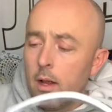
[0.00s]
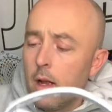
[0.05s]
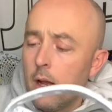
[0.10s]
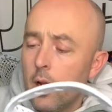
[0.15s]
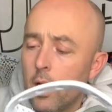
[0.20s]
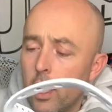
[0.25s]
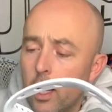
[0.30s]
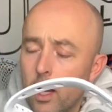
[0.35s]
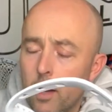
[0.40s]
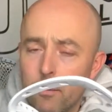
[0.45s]

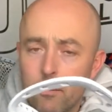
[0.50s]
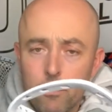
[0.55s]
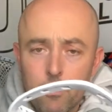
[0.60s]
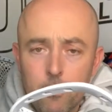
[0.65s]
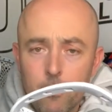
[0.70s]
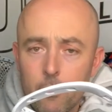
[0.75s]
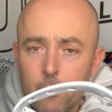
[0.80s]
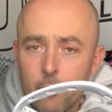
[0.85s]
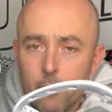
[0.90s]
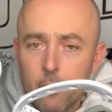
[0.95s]

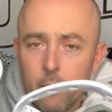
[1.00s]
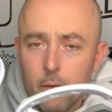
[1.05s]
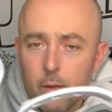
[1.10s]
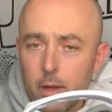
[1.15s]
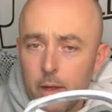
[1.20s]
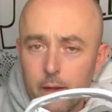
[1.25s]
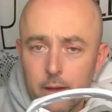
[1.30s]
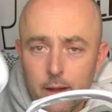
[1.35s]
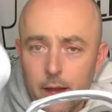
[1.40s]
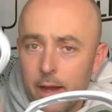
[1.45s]

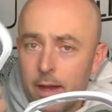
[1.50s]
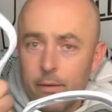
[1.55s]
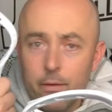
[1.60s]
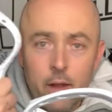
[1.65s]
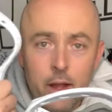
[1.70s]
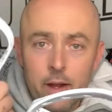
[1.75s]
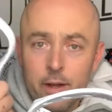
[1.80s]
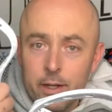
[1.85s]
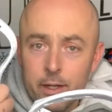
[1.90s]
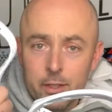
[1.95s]
I never
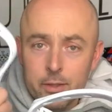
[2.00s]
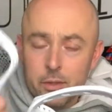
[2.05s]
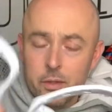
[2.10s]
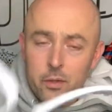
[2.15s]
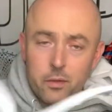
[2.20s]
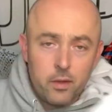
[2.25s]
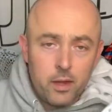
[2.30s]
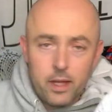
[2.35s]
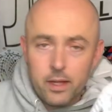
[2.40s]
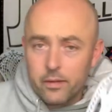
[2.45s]
had any
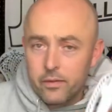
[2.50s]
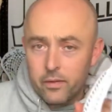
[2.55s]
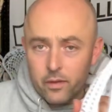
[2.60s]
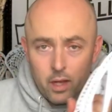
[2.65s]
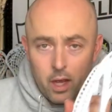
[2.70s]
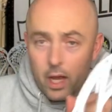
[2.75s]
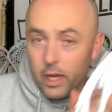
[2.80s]
issues with this.